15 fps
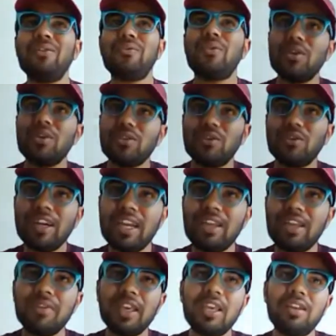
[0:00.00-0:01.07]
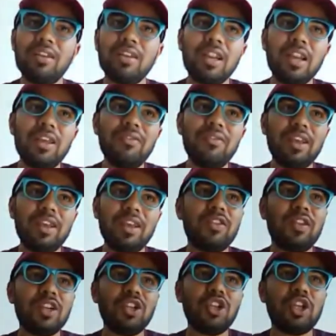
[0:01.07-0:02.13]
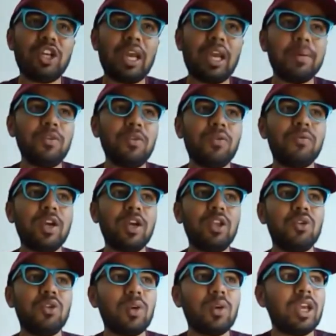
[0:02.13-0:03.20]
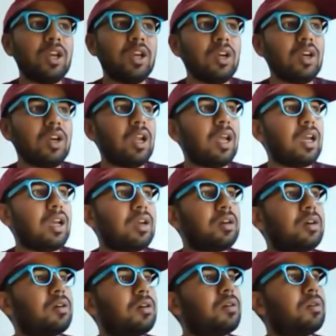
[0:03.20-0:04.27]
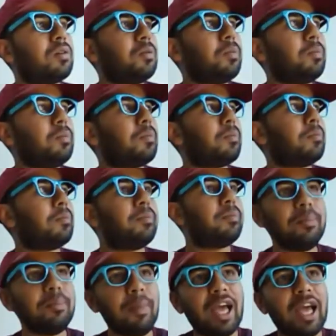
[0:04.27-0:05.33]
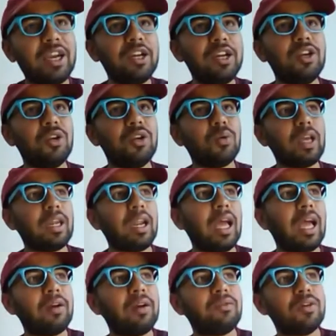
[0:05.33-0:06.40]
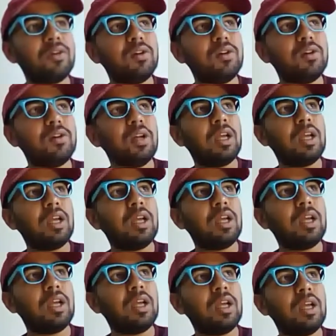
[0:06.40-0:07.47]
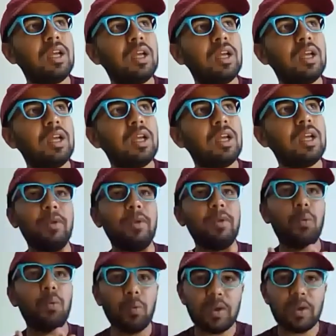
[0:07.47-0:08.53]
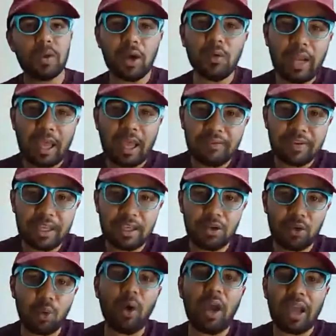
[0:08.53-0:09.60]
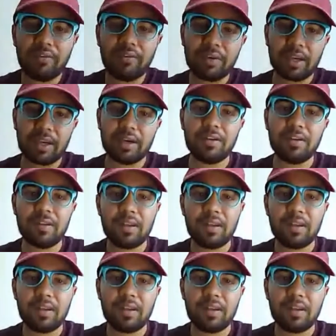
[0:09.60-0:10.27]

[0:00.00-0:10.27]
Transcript: fortunately we live in such times where you can uh, be married, you can have a relationship without having to have kids.